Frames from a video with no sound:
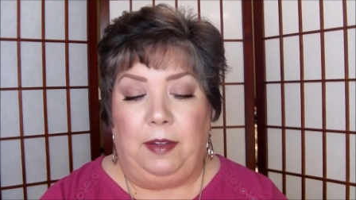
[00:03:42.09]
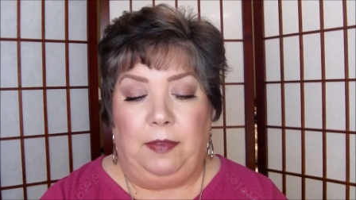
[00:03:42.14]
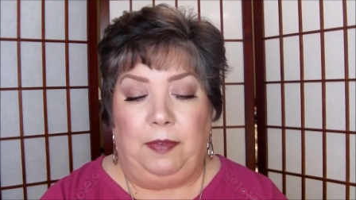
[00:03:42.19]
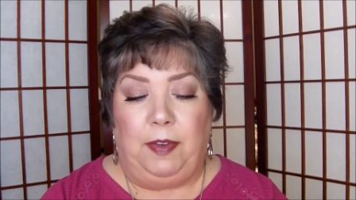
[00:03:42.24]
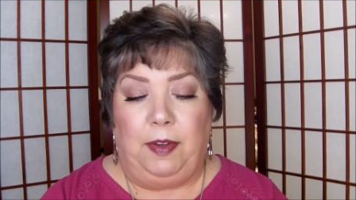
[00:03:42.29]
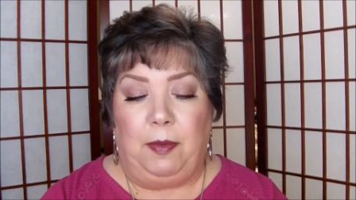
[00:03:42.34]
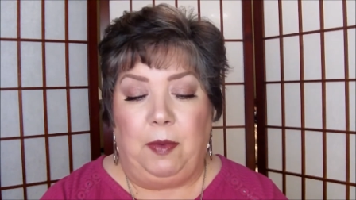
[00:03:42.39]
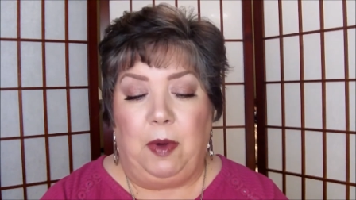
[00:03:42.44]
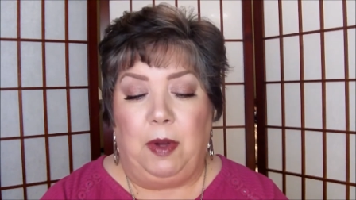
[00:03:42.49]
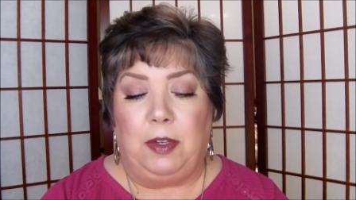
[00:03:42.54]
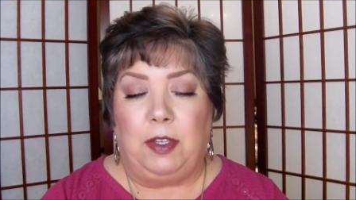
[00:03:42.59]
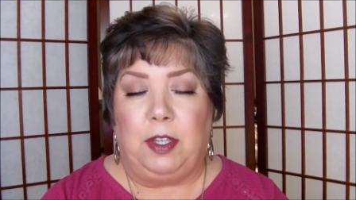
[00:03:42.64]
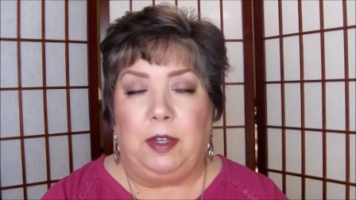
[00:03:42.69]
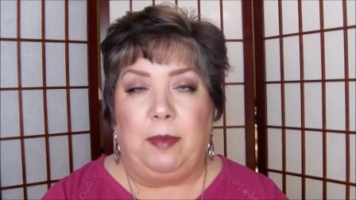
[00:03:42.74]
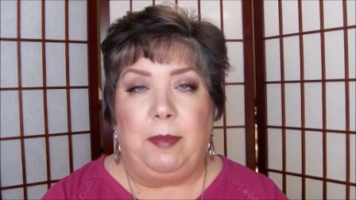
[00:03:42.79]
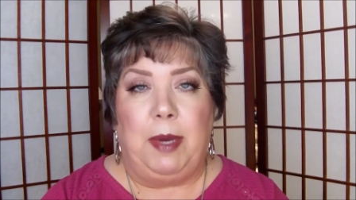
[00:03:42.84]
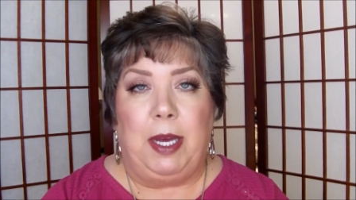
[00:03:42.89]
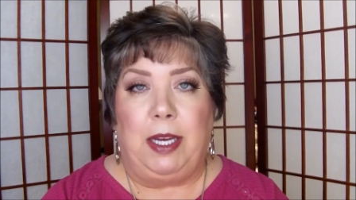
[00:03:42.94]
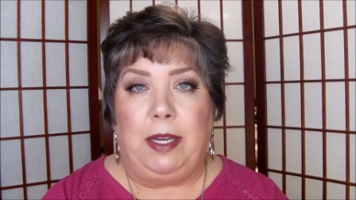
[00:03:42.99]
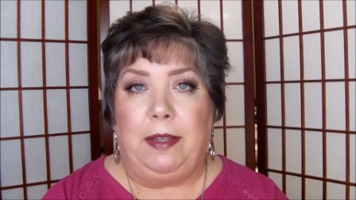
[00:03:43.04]
if you watched
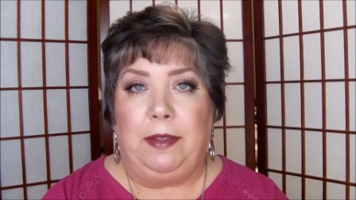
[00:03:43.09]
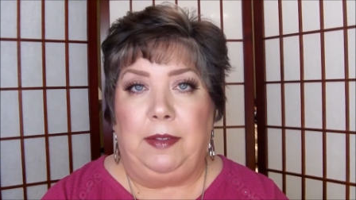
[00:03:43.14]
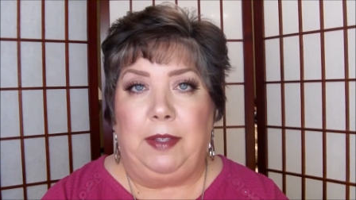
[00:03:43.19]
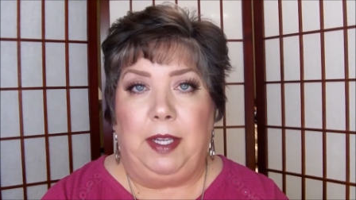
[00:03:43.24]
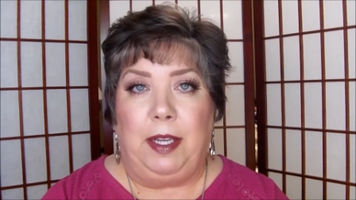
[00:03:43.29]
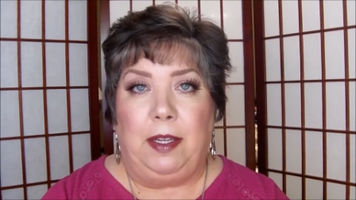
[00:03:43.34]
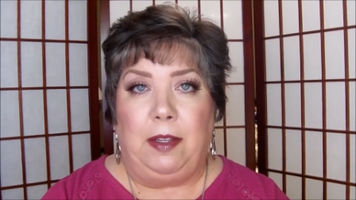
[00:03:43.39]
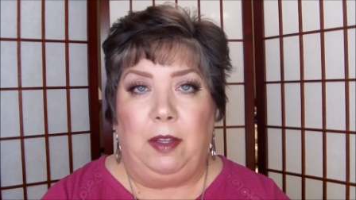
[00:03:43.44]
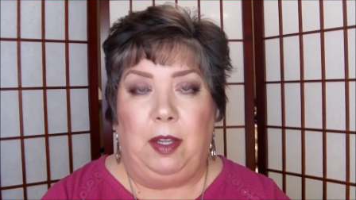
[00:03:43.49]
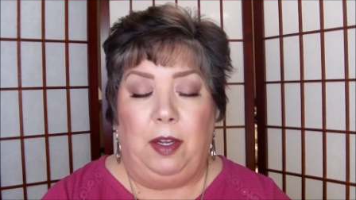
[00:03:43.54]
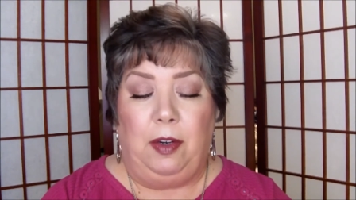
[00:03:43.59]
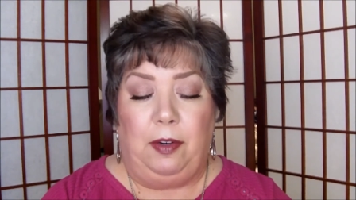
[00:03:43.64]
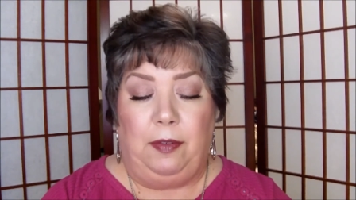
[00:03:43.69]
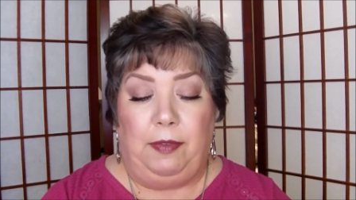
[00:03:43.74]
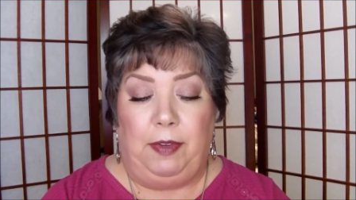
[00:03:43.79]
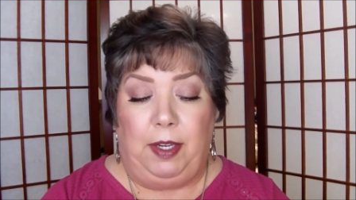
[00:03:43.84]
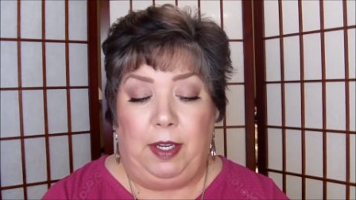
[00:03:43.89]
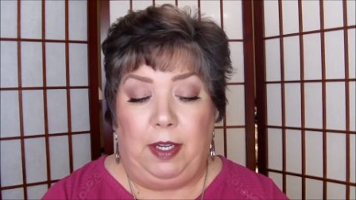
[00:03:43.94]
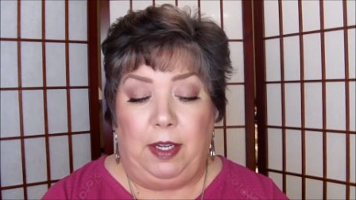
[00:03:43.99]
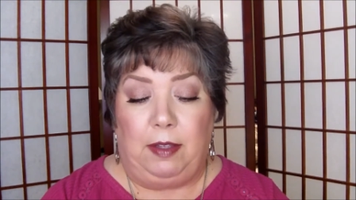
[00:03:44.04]
my declutter
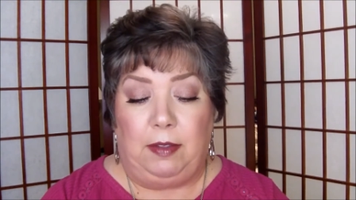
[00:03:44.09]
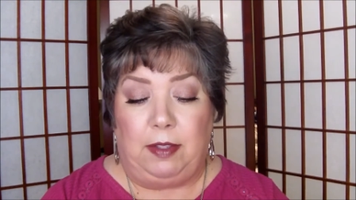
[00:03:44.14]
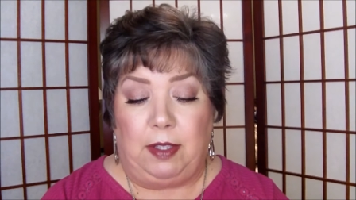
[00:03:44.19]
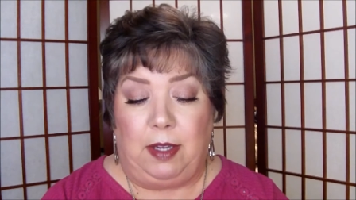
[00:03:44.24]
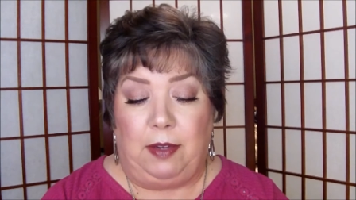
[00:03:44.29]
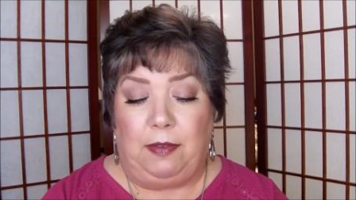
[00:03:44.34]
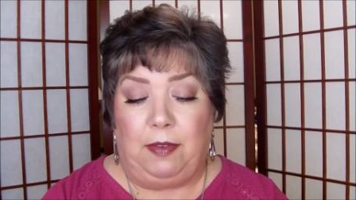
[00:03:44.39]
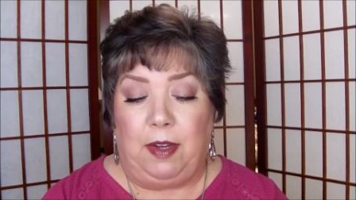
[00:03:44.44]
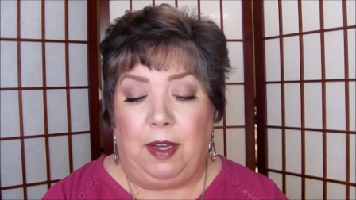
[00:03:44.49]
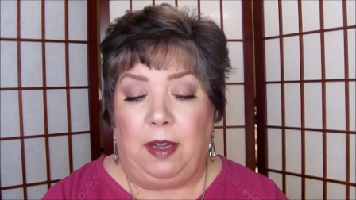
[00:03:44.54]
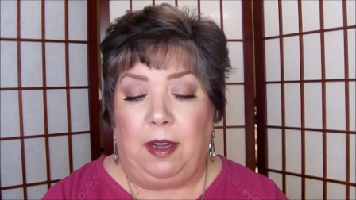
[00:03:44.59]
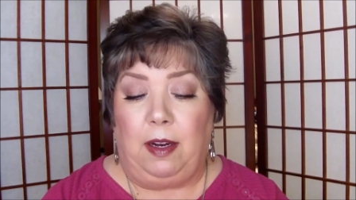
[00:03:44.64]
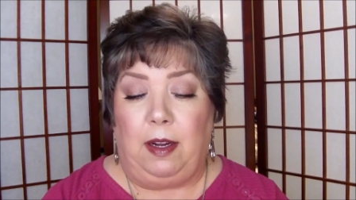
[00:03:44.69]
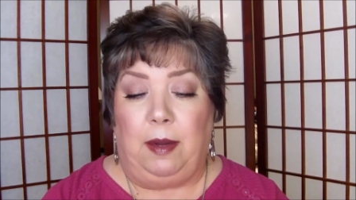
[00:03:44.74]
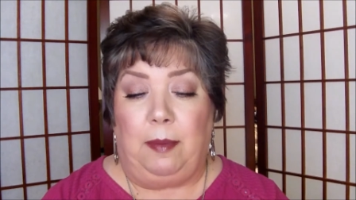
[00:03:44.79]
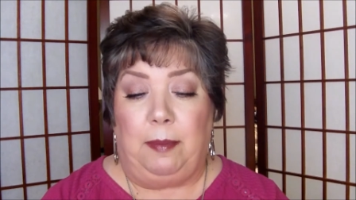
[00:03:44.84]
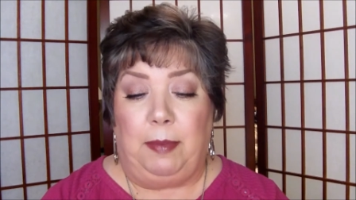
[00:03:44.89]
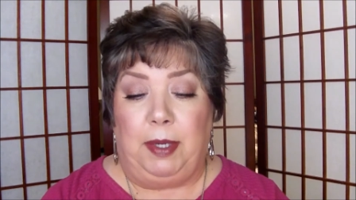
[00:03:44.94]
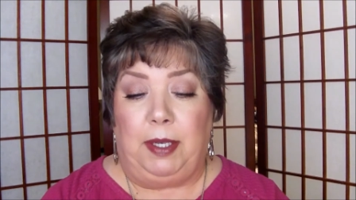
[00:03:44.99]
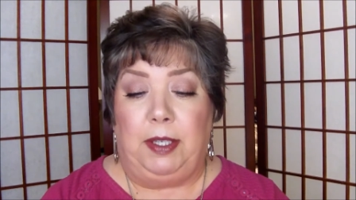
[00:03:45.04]
videos, I've got
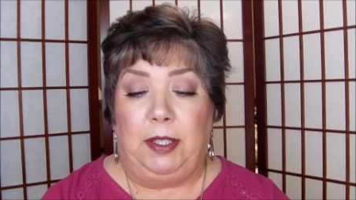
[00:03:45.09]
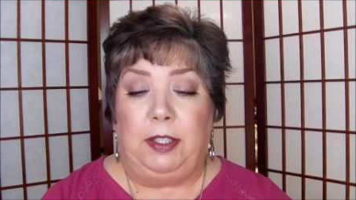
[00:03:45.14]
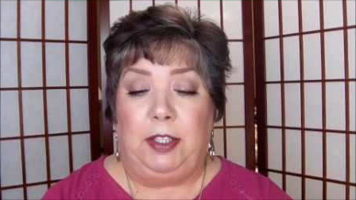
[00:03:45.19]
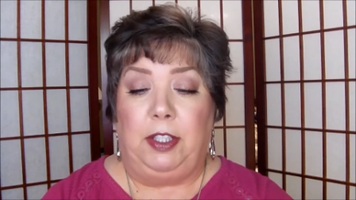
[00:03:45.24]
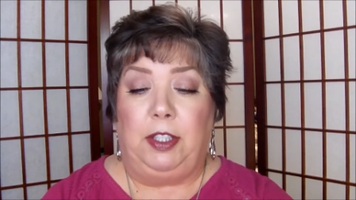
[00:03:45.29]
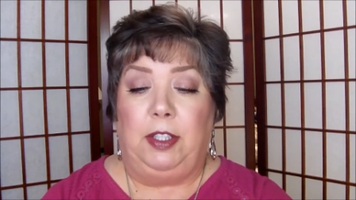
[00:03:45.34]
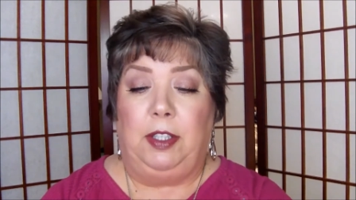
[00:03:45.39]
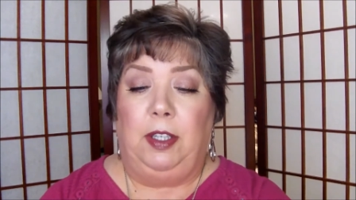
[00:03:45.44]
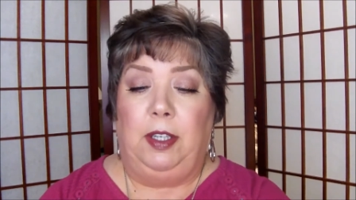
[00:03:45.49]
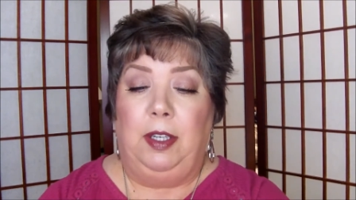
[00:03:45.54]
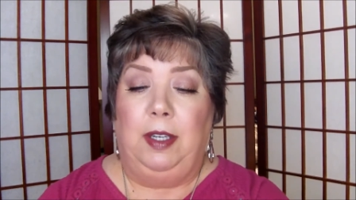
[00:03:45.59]
a bunch